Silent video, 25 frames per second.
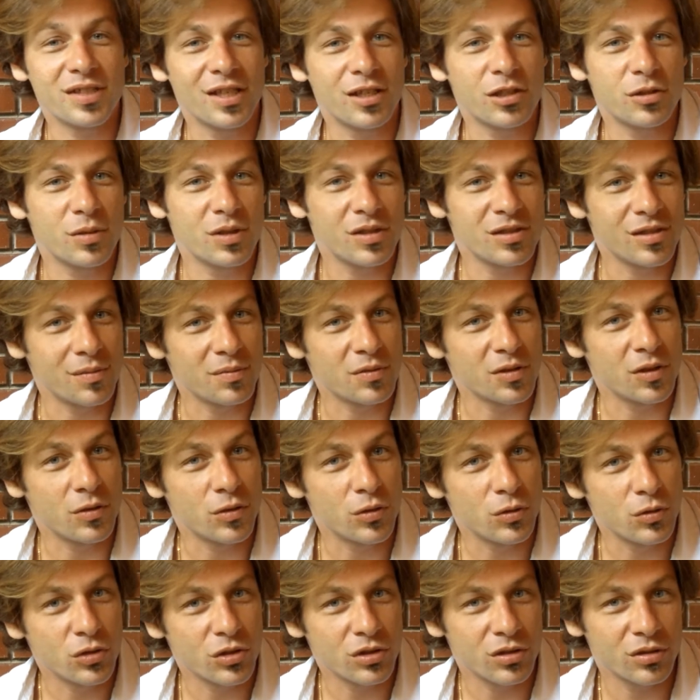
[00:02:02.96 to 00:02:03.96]
of sensory
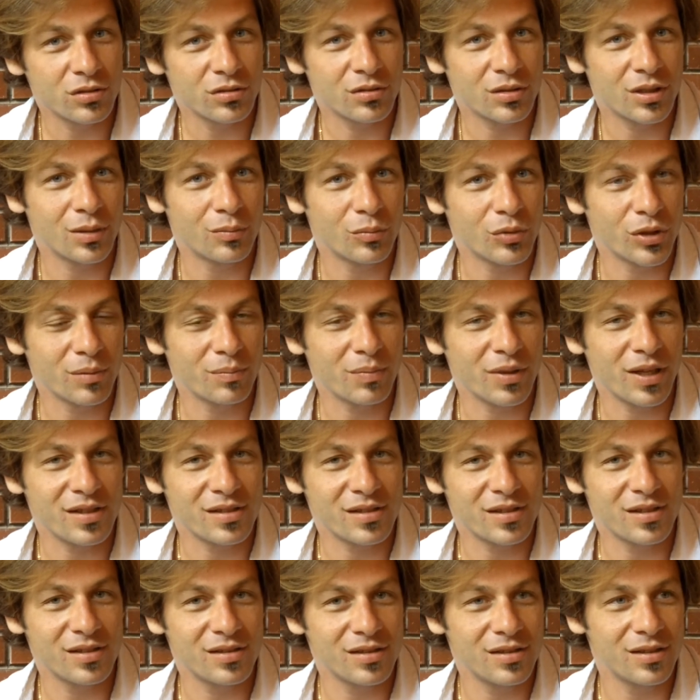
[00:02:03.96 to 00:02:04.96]
substitution and brain
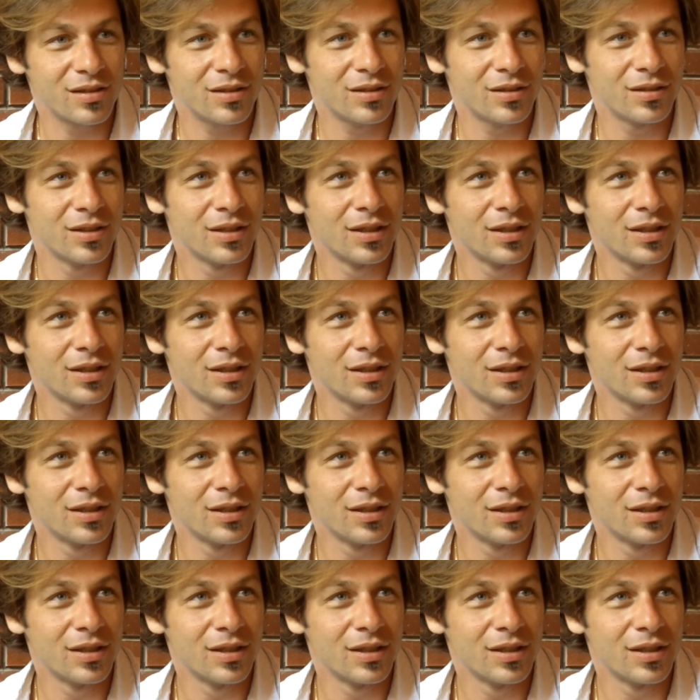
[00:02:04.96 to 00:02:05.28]
plasticity.